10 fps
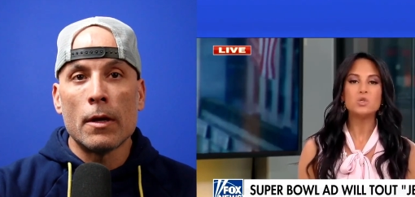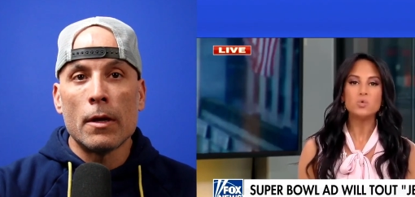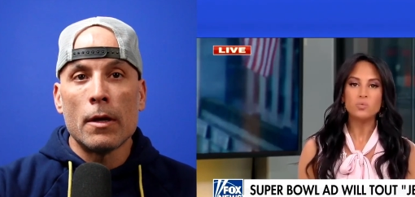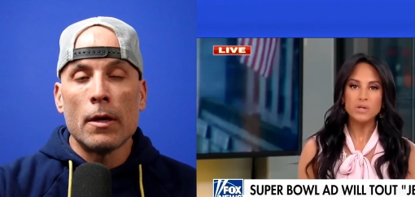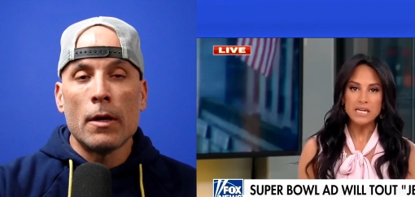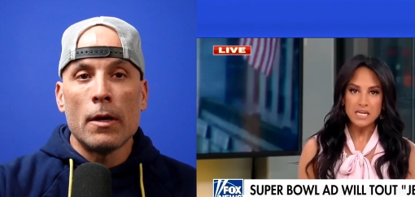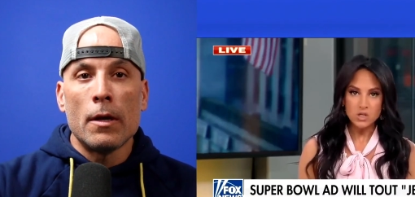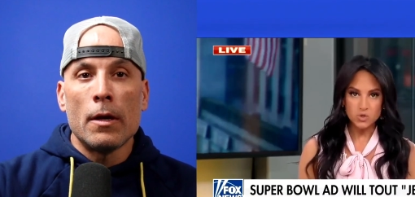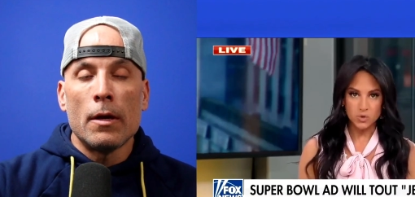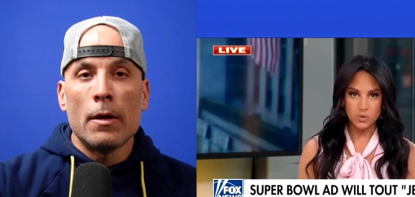Speaker 1: to
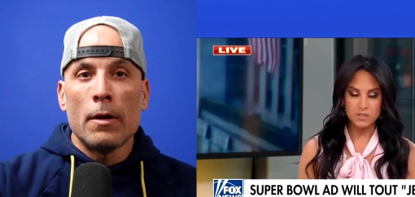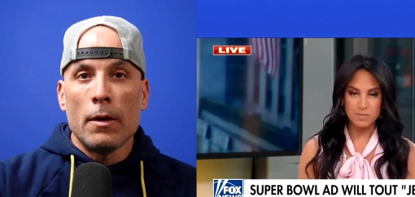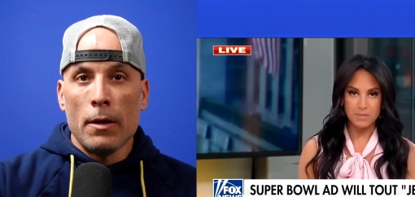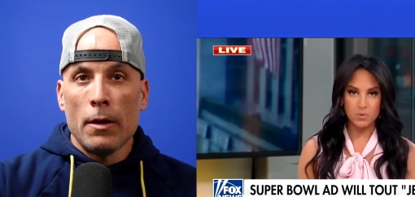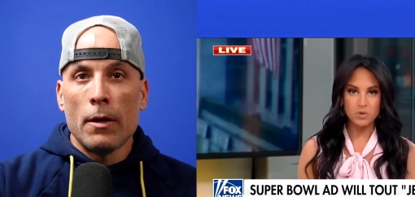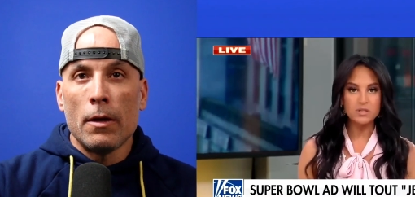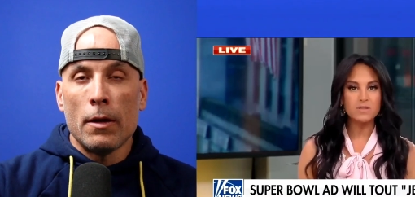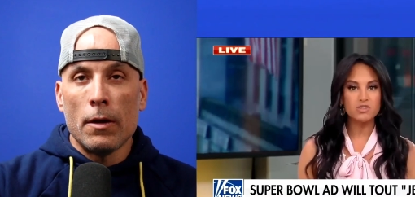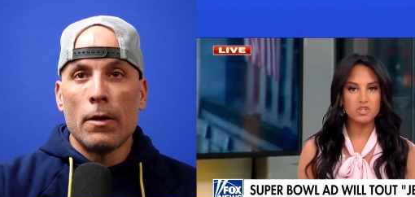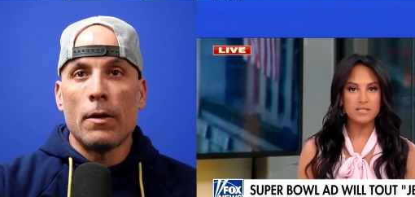reintroduce people to
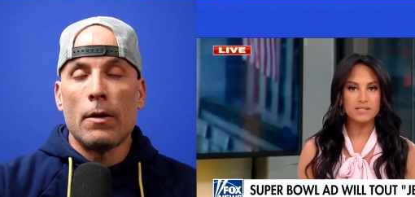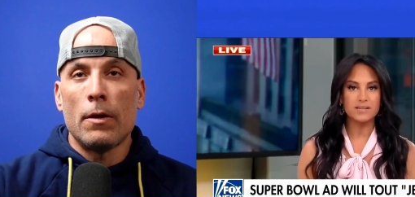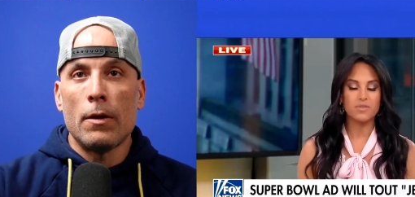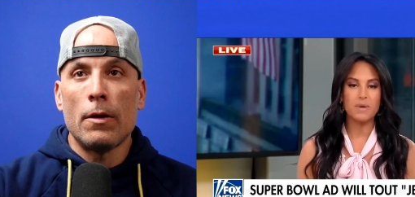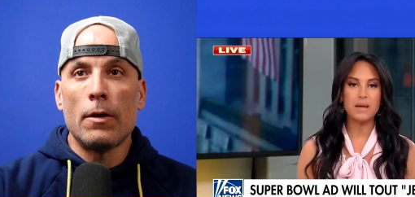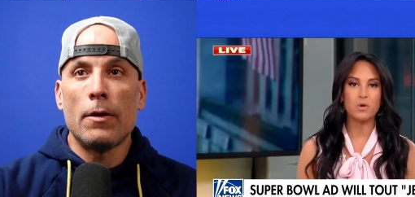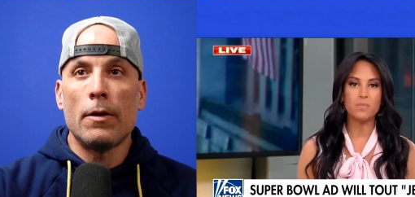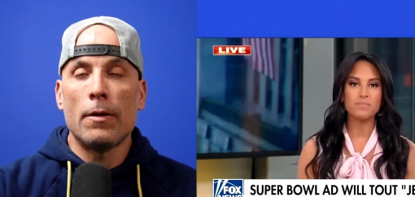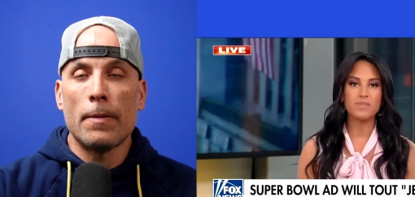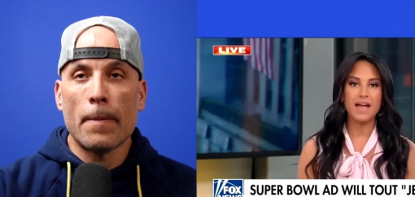the Jesus of the
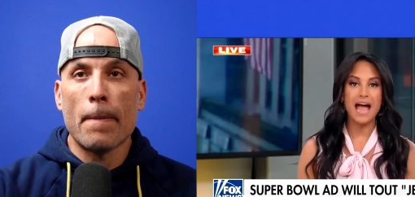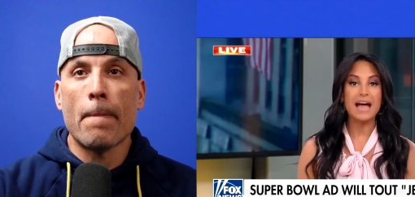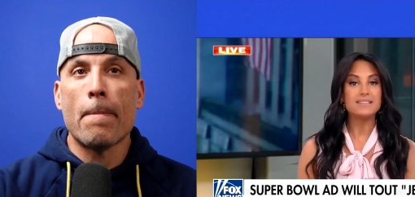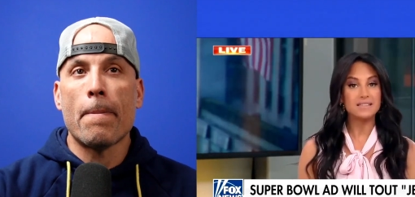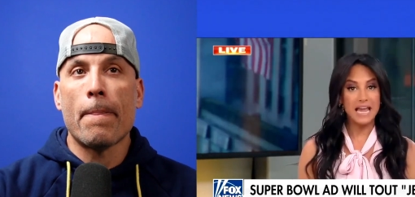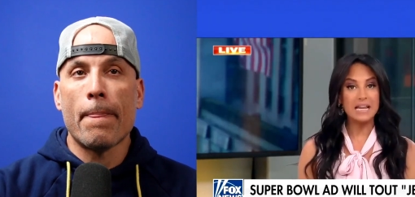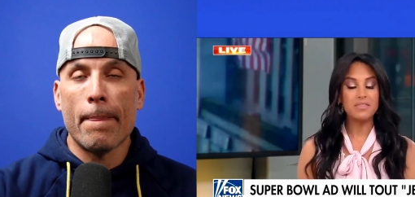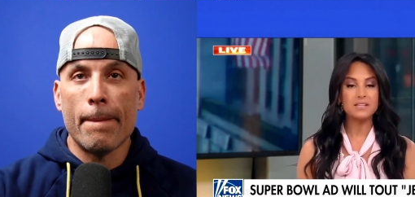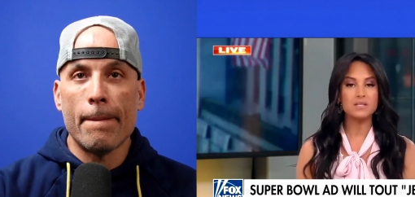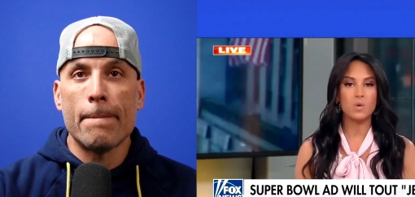Bible. Ads
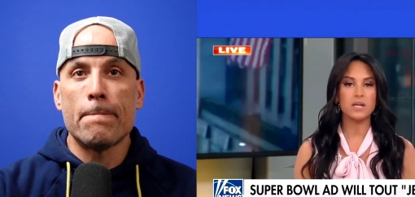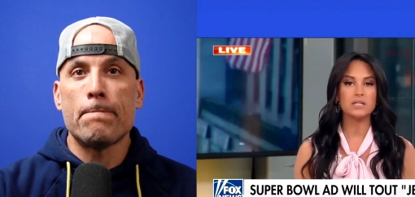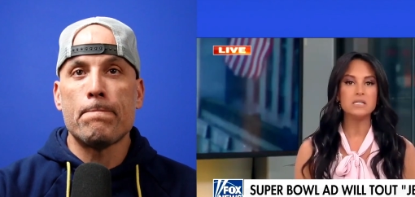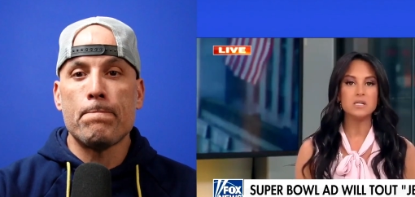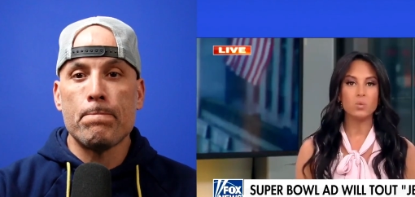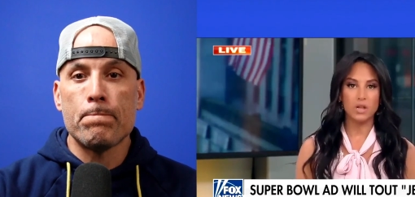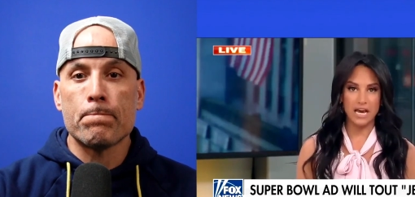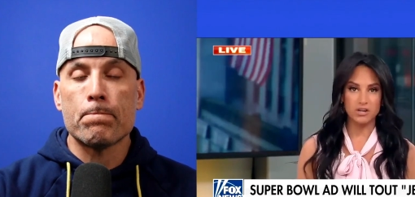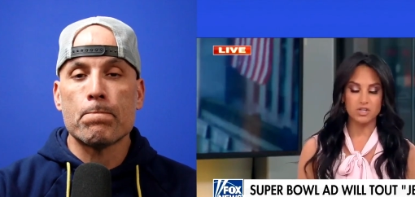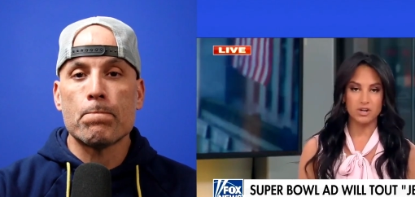like this one will
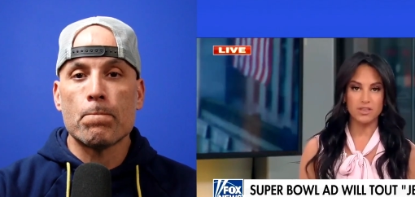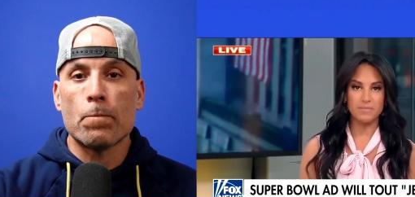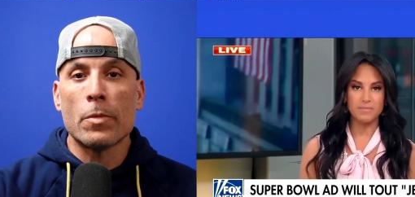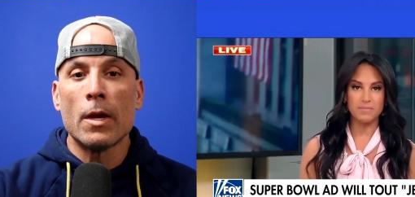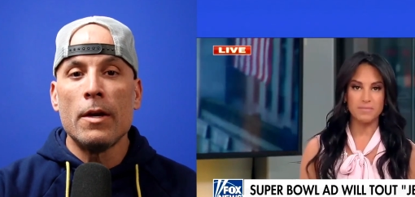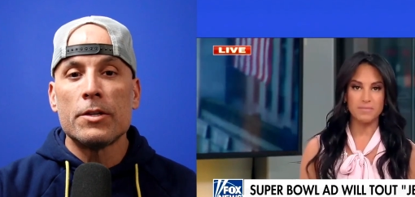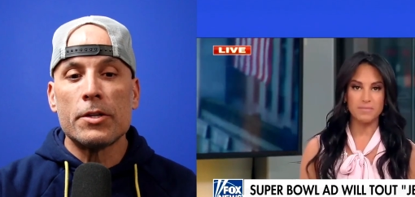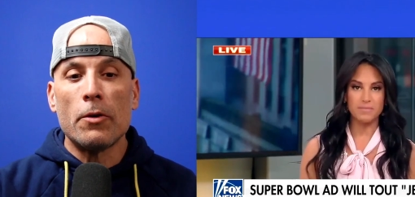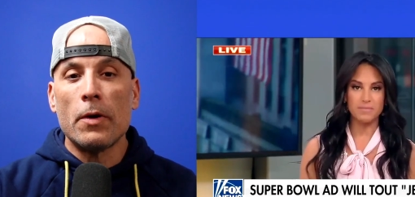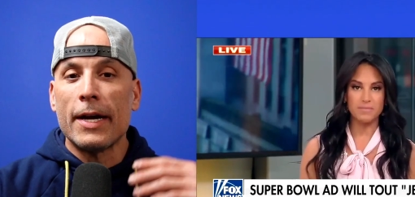air during the.
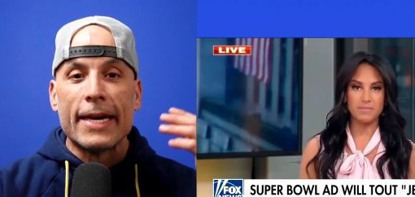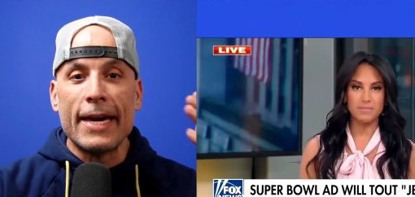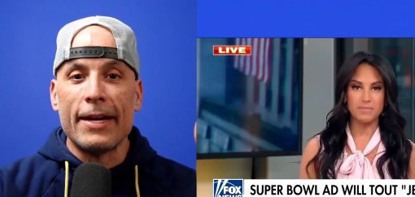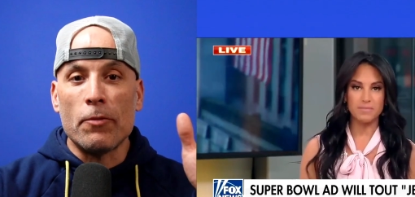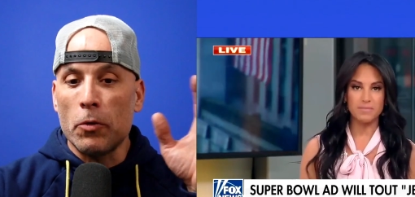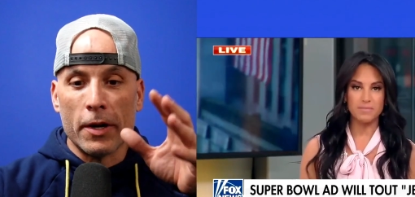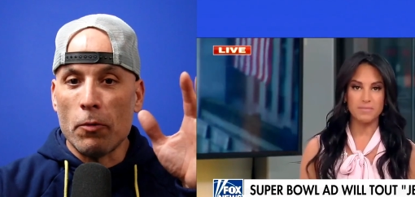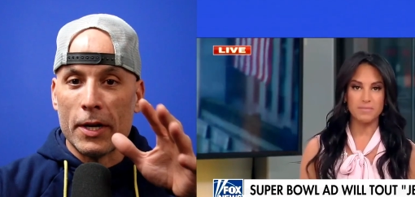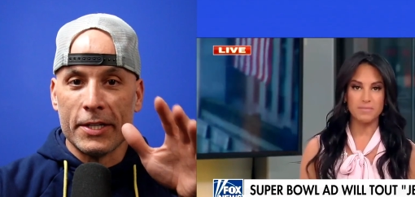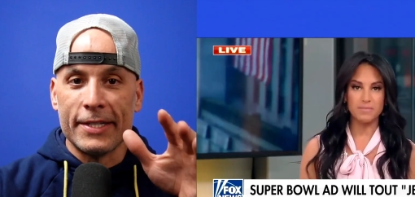
Speaker 2: So, again, we're going to
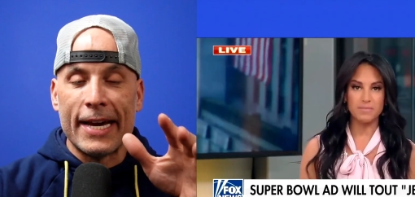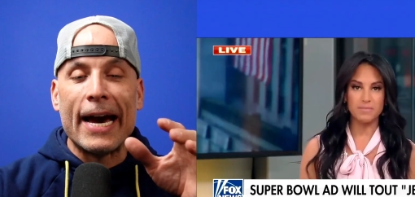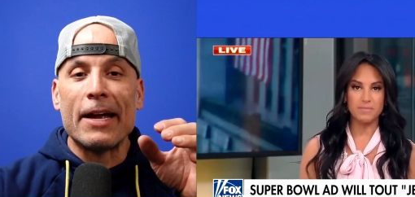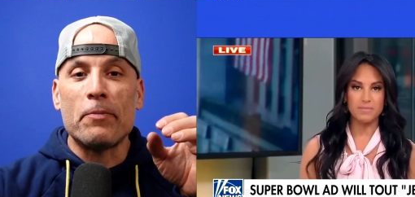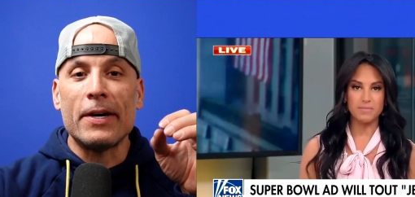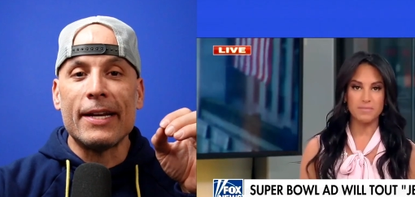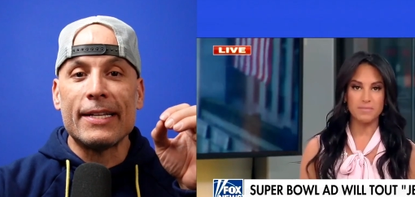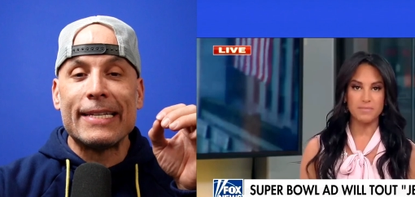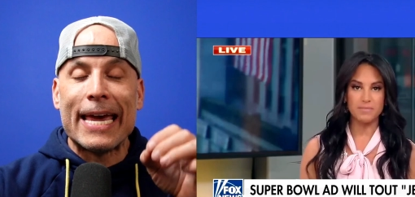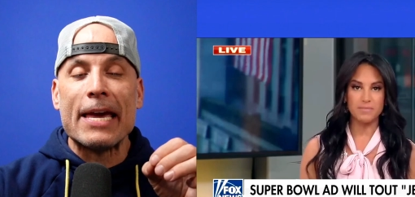watch this ad, but
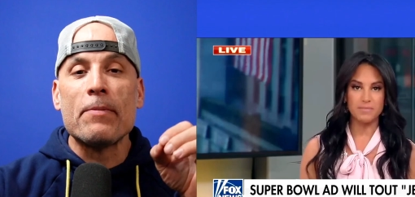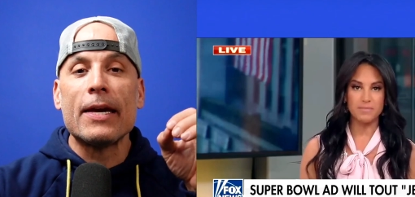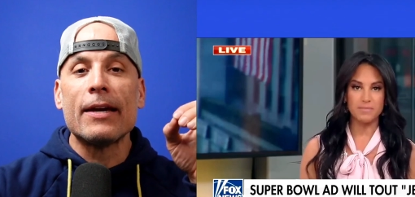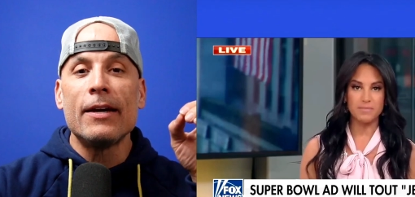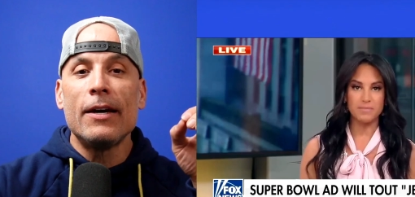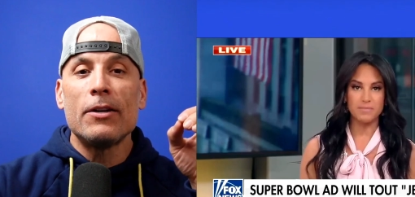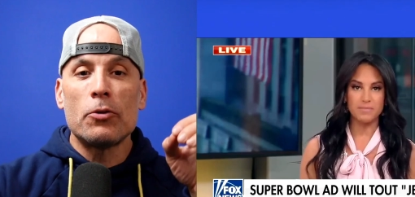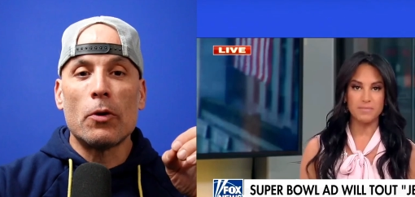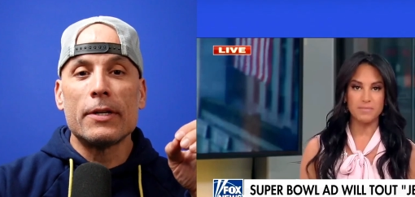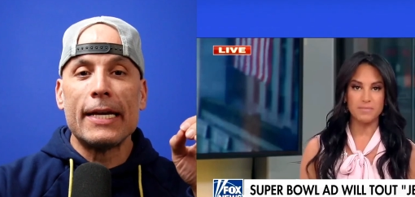it's aiming
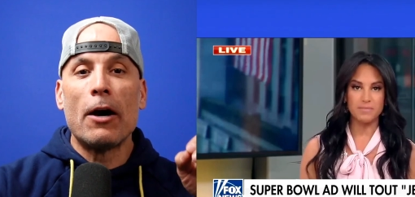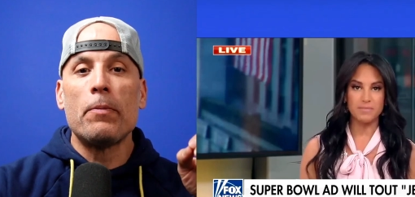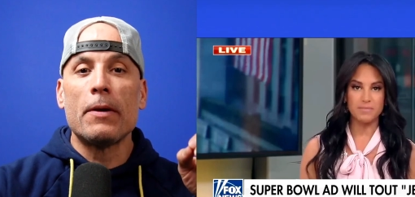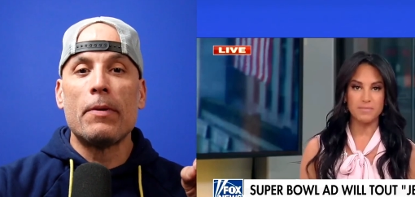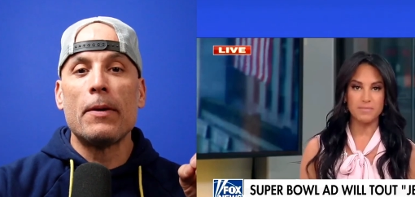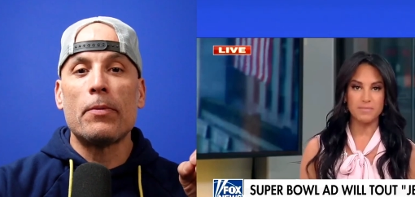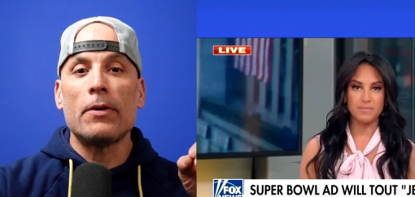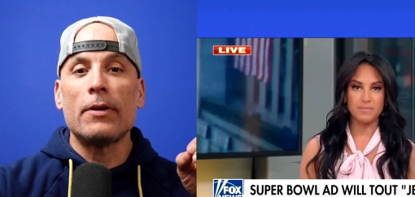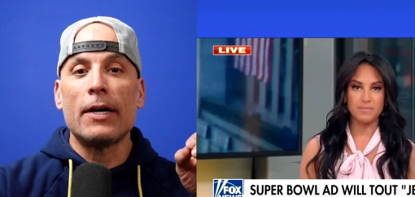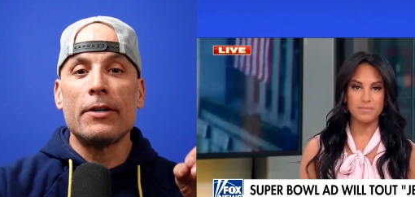towards helping
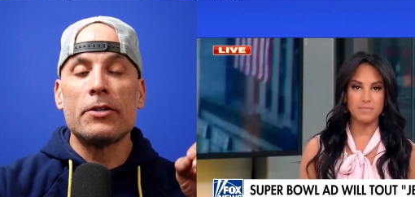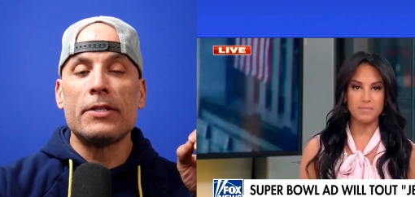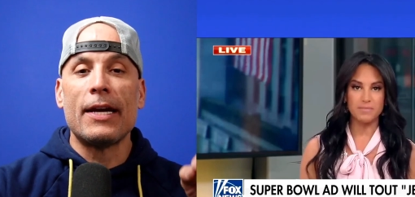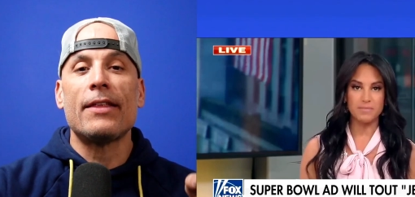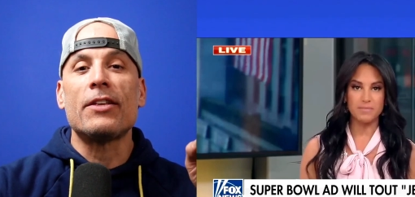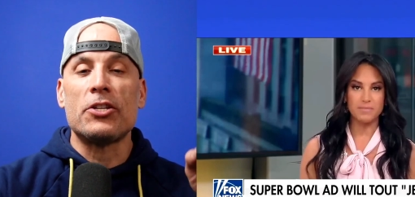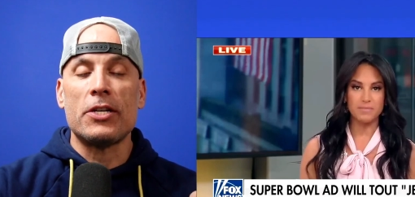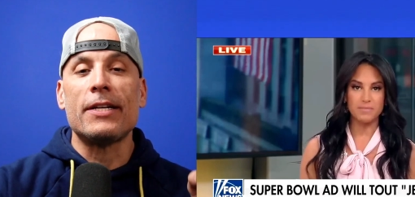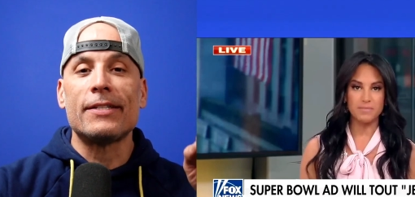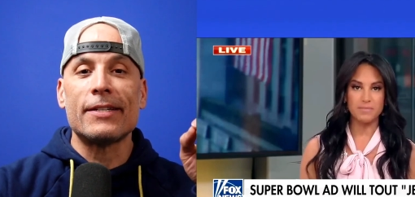people understand the
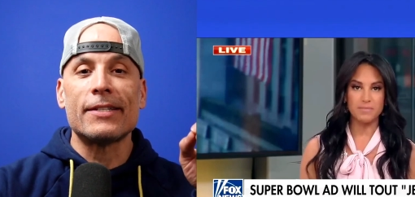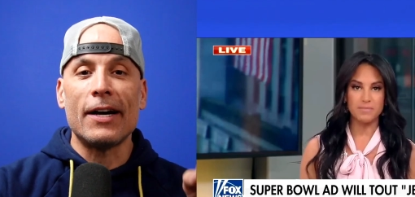Jesus